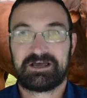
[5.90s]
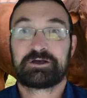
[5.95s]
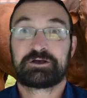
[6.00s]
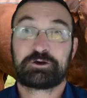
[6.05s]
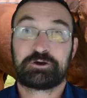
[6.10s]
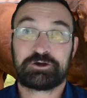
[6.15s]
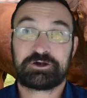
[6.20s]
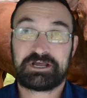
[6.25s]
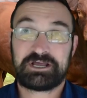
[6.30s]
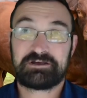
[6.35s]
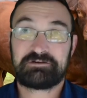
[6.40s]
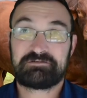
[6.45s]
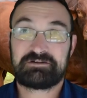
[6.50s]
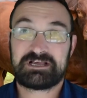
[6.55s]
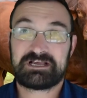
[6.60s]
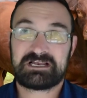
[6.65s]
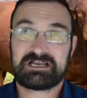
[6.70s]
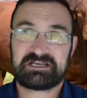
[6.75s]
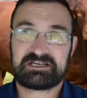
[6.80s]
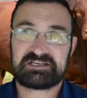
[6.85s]
Good
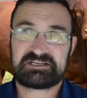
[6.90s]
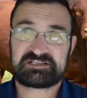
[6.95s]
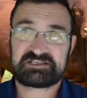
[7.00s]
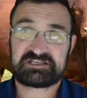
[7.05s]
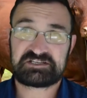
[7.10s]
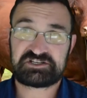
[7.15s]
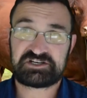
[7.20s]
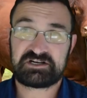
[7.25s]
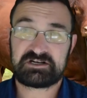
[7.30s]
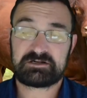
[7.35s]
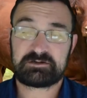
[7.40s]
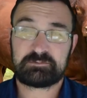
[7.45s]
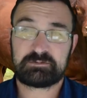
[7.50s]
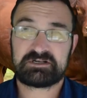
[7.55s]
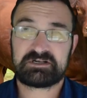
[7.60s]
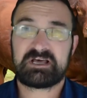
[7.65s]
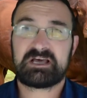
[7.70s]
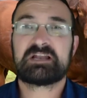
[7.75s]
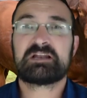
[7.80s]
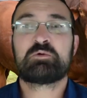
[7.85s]
evening, ladies and
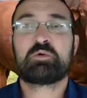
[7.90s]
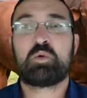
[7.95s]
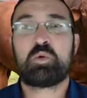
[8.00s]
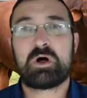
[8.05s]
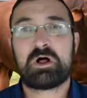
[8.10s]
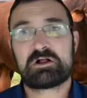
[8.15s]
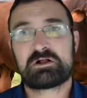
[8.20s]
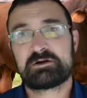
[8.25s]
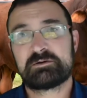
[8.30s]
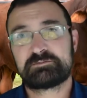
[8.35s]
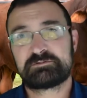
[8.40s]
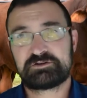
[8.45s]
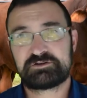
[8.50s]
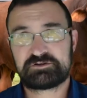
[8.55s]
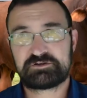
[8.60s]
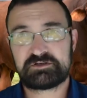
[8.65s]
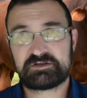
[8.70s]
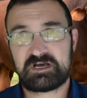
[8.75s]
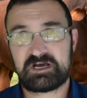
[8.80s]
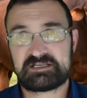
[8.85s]
gentlemen, and welcome to
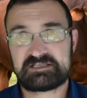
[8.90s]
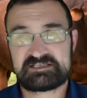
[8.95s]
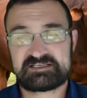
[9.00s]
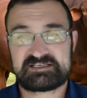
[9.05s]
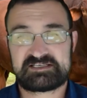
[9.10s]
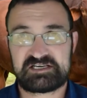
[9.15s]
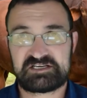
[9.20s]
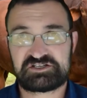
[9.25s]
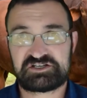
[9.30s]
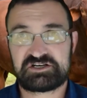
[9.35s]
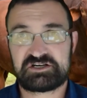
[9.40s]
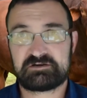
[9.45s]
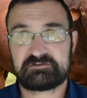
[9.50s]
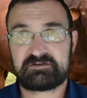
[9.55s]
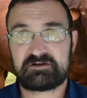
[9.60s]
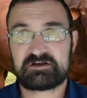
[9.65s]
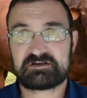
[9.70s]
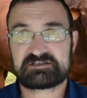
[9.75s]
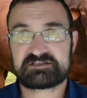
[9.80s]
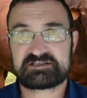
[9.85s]
tonight's session of
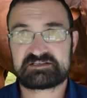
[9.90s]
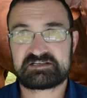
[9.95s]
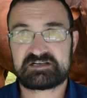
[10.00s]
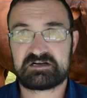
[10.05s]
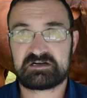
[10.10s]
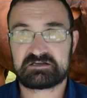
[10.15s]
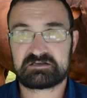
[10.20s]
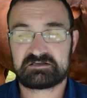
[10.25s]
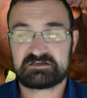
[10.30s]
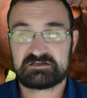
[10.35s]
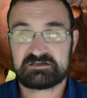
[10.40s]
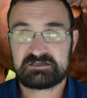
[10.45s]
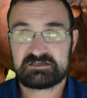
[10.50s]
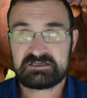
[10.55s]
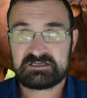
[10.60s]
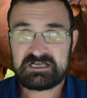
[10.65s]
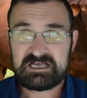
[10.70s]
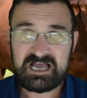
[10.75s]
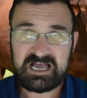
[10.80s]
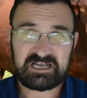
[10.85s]
Ask Zak.
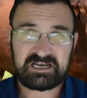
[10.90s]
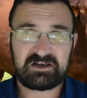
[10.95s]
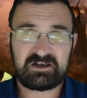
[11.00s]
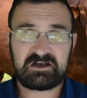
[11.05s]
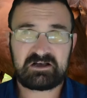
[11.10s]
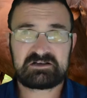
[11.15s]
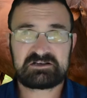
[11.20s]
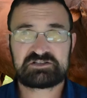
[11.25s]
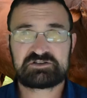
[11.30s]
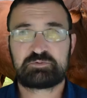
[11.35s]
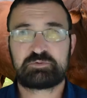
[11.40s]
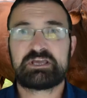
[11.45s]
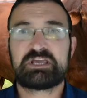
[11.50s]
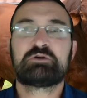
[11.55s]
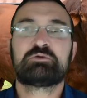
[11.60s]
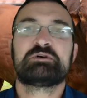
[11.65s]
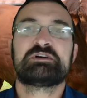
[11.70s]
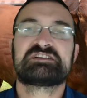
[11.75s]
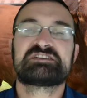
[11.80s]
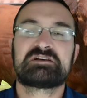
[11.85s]
And last
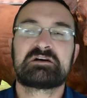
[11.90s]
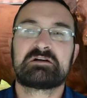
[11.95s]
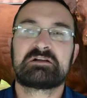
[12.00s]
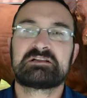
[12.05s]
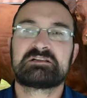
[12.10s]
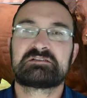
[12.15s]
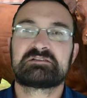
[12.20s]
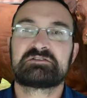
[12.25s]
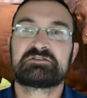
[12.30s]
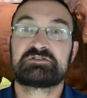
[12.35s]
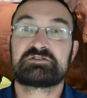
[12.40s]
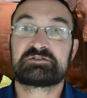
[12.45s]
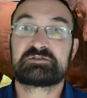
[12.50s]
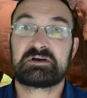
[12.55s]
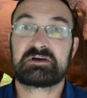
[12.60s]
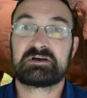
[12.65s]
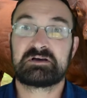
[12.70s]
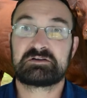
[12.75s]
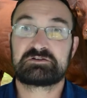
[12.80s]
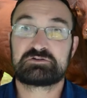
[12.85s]
week we started
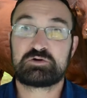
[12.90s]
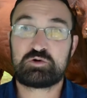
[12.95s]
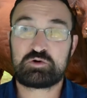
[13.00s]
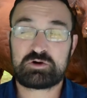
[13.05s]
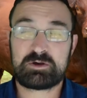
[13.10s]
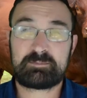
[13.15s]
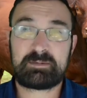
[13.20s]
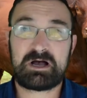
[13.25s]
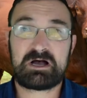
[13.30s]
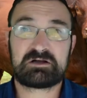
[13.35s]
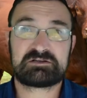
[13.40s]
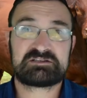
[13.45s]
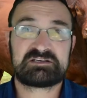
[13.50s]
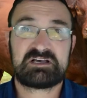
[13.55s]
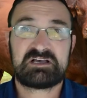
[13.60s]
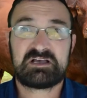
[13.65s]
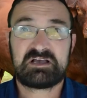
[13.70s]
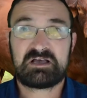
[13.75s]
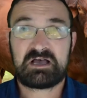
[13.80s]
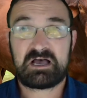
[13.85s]
to talk about
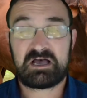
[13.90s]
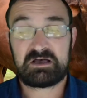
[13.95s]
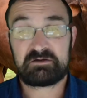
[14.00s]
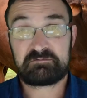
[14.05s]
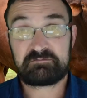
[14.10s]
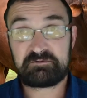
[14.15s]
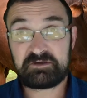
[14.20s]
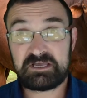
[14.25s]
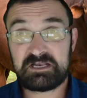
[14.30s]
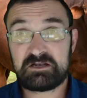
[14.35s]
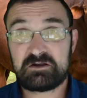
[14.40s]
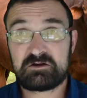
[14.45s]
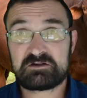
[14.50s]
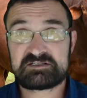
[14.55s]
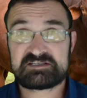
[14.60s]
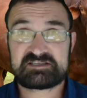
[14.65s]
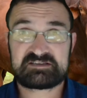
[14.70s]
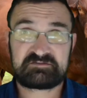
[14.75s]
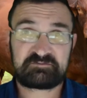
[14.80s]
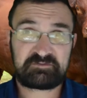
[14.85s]

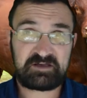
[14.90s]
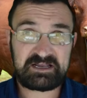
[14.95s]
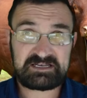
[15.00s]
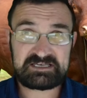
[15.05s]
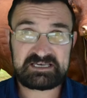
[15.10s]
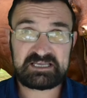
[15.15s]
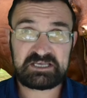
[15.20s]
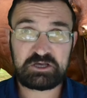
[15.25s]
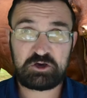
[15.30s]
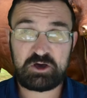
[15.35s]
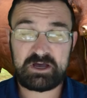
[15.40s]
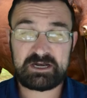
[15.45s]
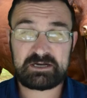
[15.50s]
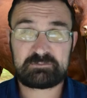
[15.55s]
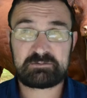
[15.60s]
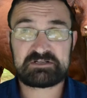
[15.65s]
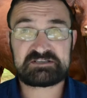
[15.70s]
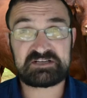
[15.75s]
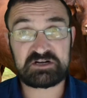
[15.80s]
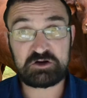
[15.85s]
feedlots, fattening your
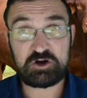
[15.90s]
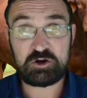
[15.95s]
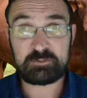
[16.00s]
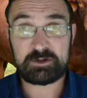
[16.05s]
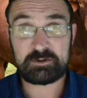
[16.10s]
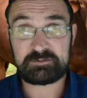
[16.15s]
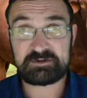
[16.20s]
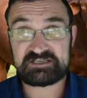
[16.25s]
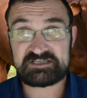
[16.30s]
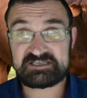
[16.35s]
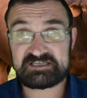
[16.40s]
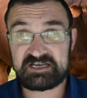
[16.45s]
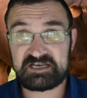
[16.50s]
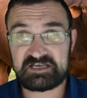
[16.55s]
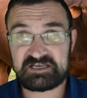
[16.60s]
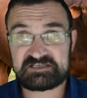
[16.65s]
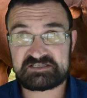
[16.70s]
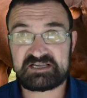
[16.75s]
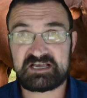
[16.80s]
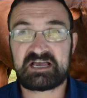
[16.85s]
animals, and common
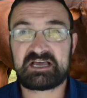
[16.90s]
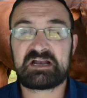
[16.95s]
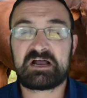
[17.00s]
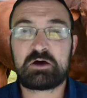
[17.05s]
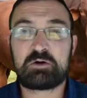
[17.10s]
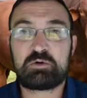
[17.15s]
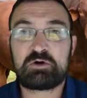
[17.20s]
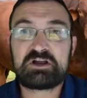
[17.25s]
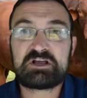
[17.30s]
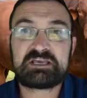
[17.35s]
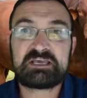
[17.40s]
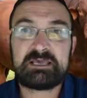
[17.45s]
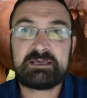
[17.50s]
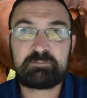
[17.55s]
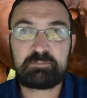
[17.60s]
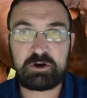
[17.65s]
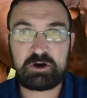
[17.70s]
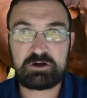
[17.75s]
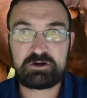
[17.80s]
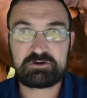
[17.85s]
mistakes. And I want to
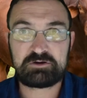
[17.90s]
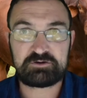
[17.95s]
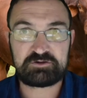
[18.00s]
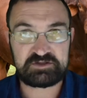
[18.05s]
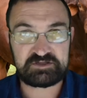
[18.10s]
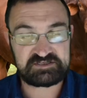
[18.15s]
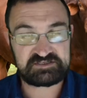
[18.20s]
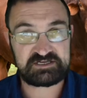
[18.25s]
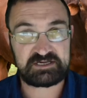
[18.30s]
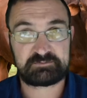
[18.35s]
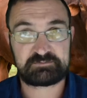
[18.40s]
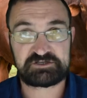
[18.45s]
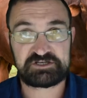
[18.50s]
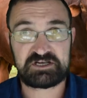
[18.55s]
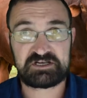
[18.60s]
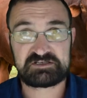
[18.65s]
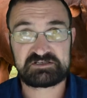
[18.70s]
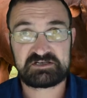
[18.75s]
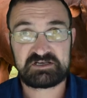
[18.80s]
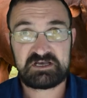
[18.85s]
keep on this
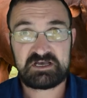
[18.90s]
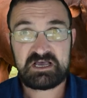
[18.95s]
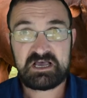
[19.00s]
subject,